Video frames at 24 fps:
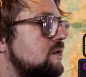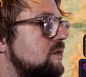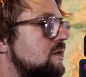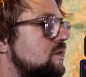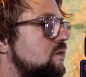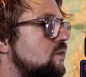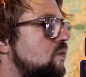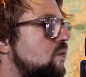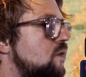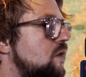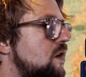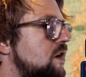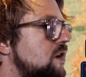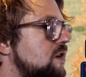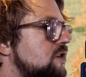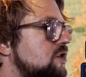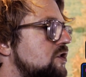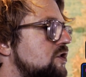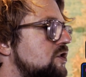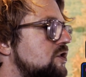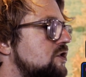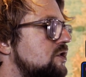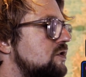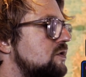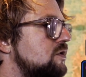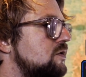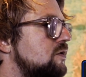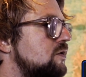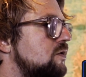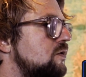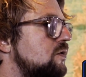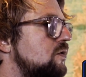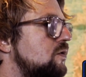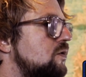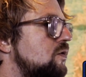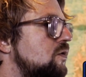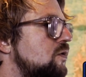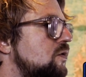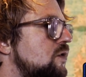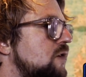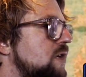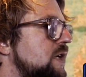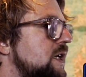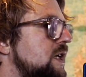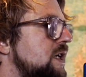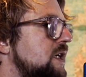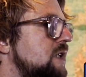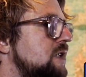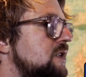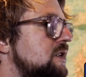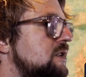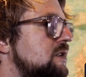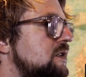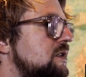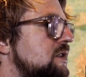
wash all in